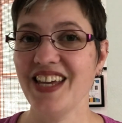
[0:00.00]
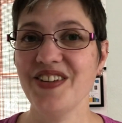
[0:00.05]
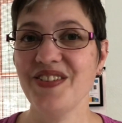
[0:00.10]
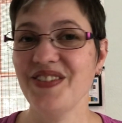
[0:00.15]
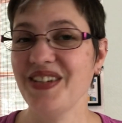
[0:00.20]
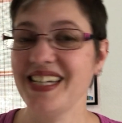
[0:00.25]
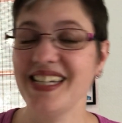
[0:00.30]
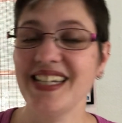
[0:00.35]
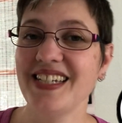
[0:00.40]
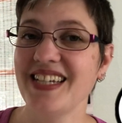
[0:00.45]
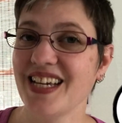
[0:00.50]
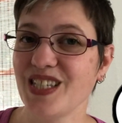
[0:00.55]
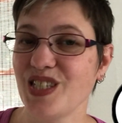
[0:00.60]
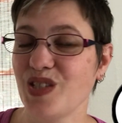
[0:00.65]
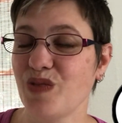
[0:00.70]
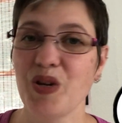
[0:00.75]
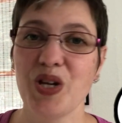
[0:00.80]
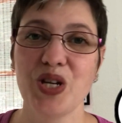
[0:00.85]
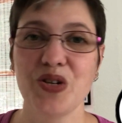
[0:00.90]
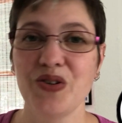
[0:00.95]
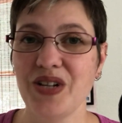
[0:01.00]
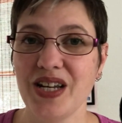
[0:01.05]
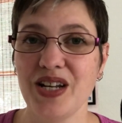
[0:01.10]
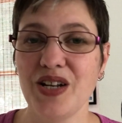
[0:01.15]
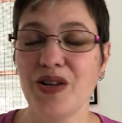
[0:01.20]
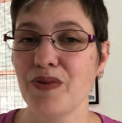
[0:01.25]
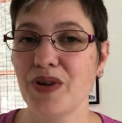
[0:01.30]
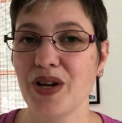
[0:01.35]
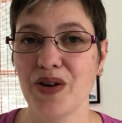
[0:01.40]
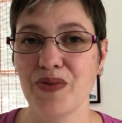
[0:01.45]
you need to dust me, you need to
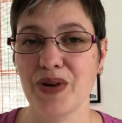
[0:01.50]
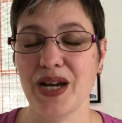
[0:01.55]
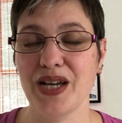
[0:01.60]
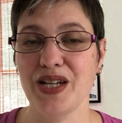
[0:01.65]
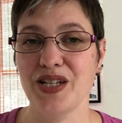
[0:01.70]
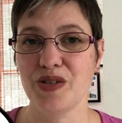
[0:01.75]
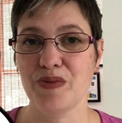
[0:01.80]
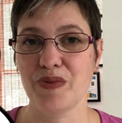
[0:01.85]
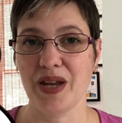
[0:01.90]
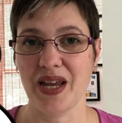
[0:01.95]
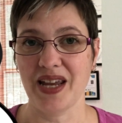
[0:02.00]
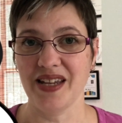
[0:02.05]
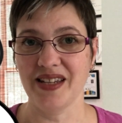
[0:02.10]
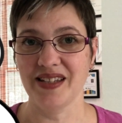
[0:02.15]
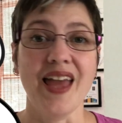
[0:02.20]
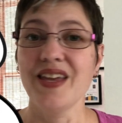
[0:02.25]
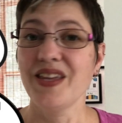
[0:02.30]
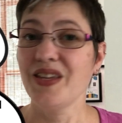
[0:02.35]
rearrange me,